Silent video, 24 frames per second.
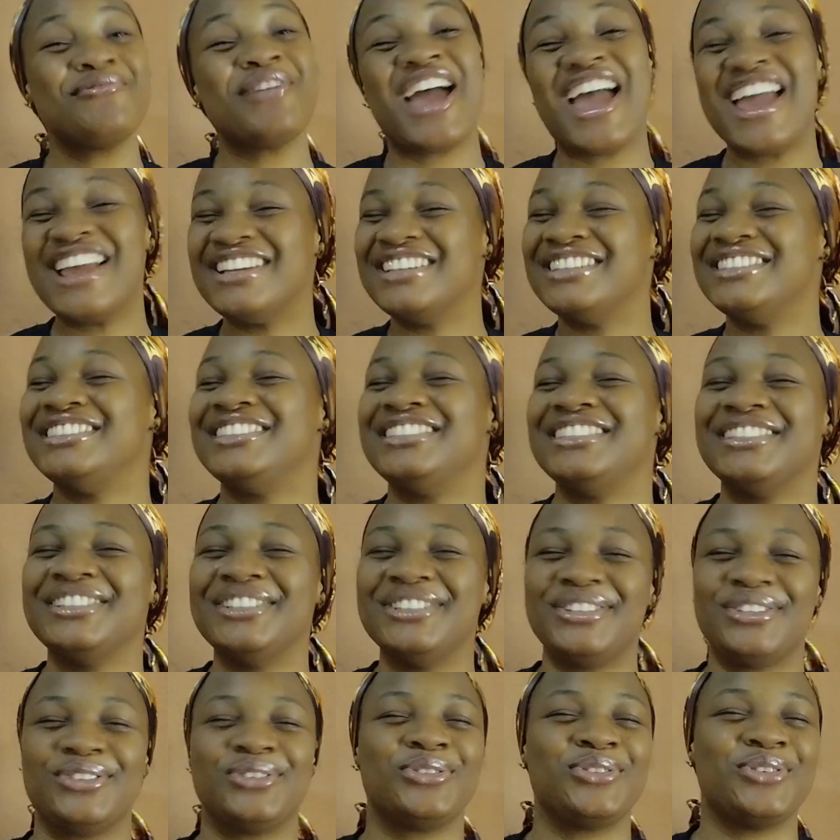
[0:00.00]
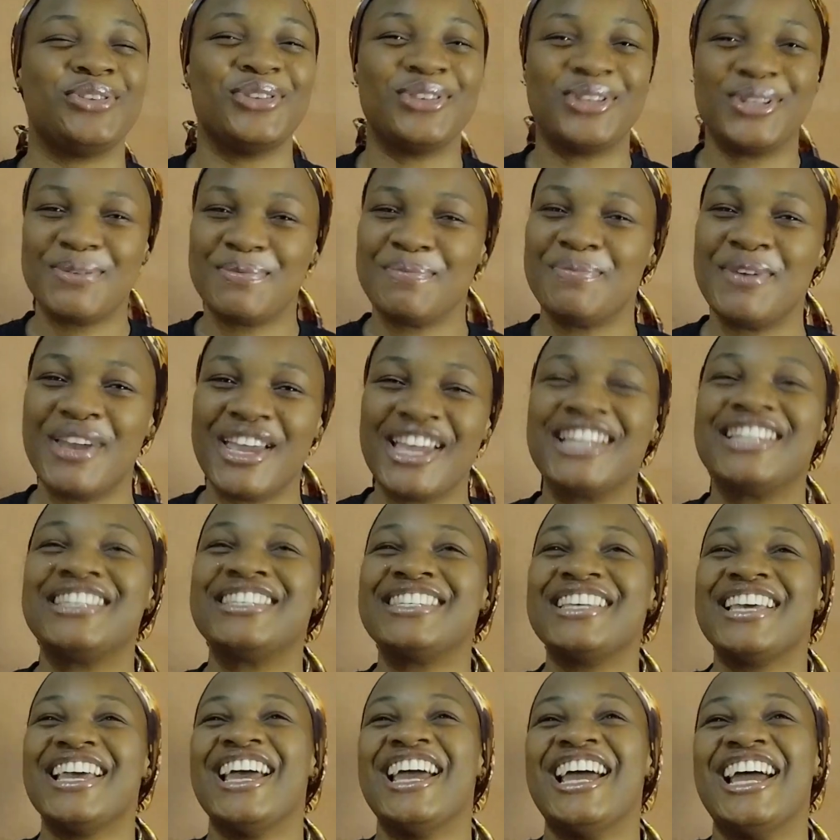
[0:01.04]
I didn't
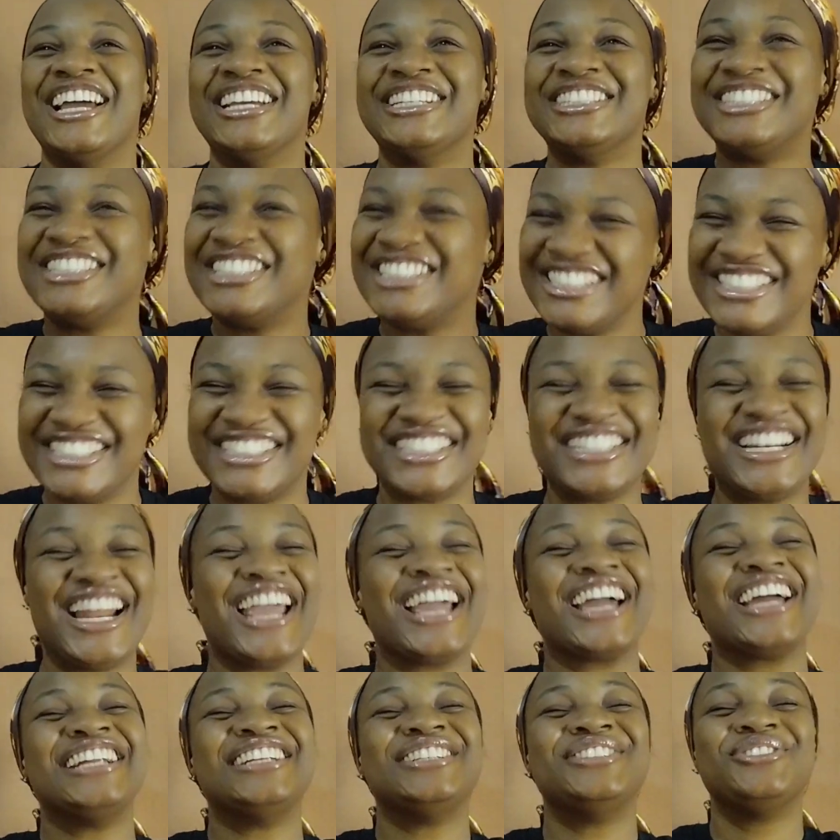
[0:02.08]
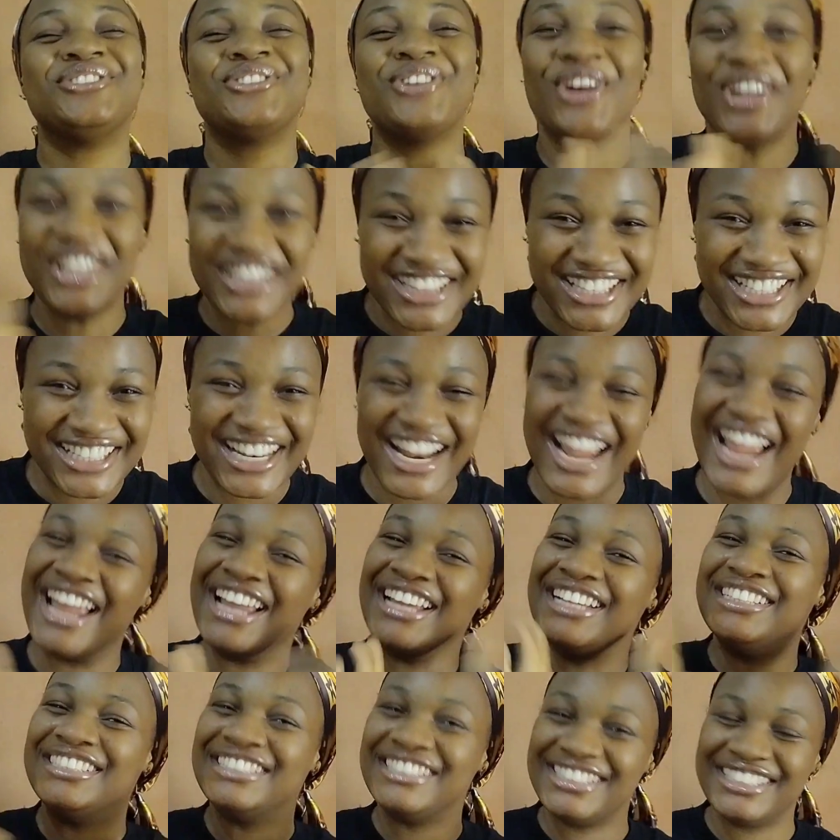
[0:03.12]
suspect shit, like nothing.
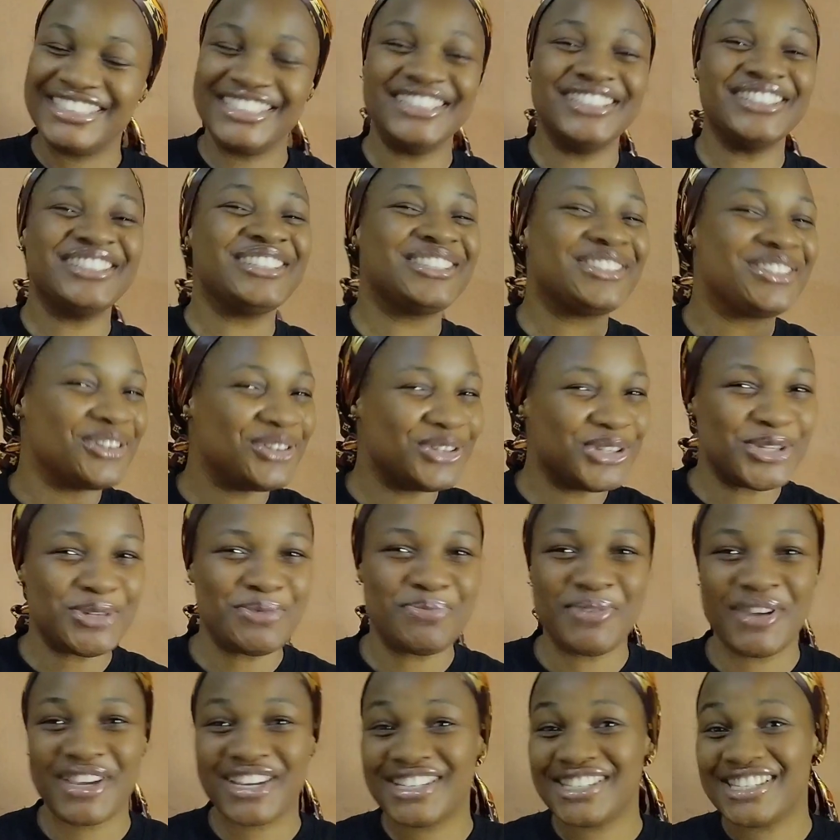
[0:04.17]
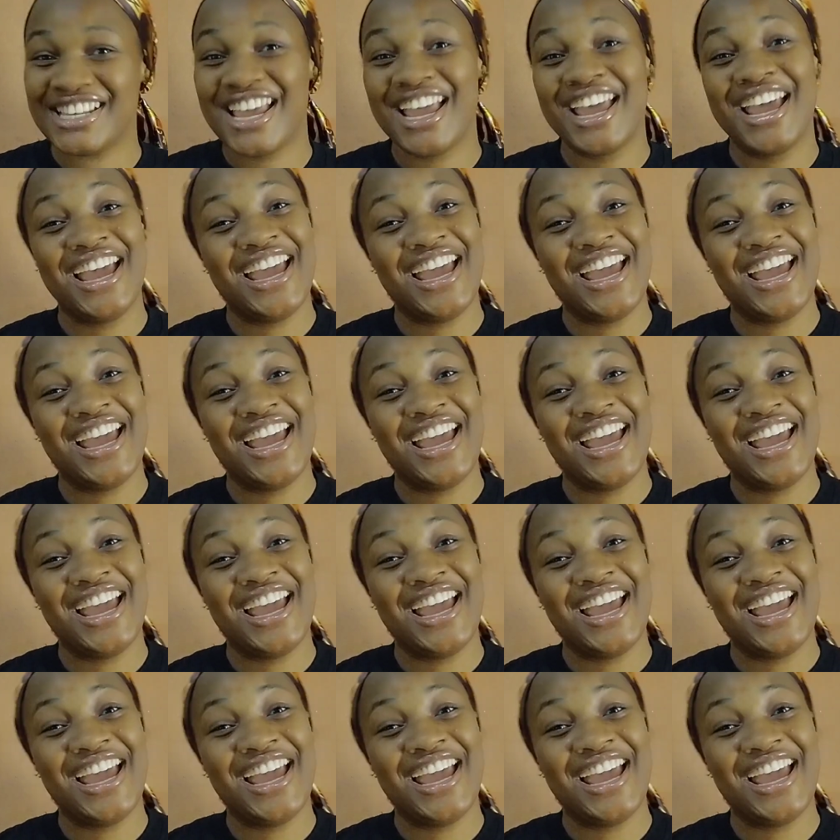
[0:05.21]
I didn't suspect